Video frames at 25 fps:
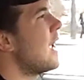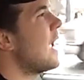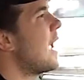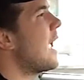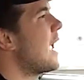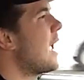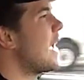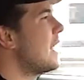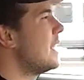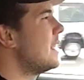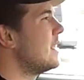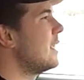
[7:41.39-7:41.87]

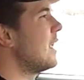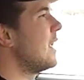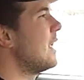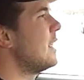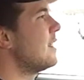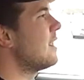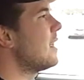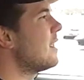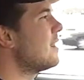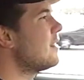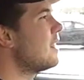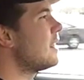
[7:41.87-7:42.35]
and it
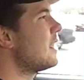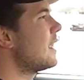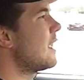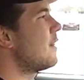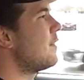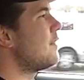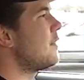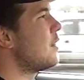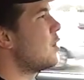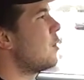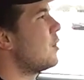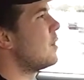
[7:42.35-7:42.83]
doesn't
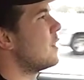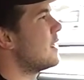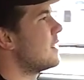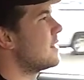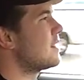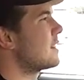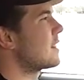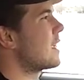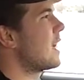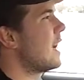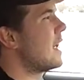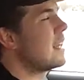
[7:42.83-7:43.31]
give you
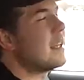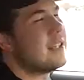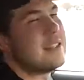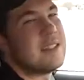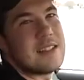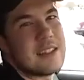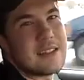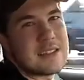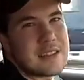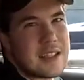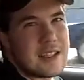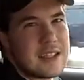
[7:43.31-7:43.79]
this kind of
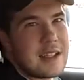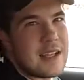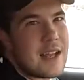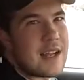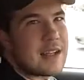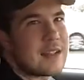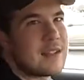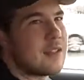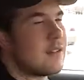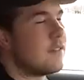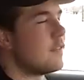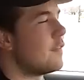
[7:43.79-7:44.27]

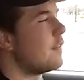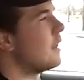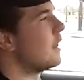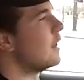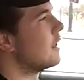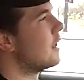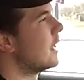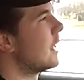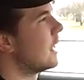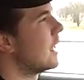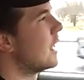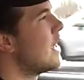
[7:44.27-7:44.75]
disconnected
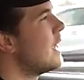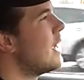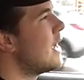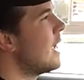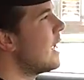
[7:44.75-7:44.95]
feeling.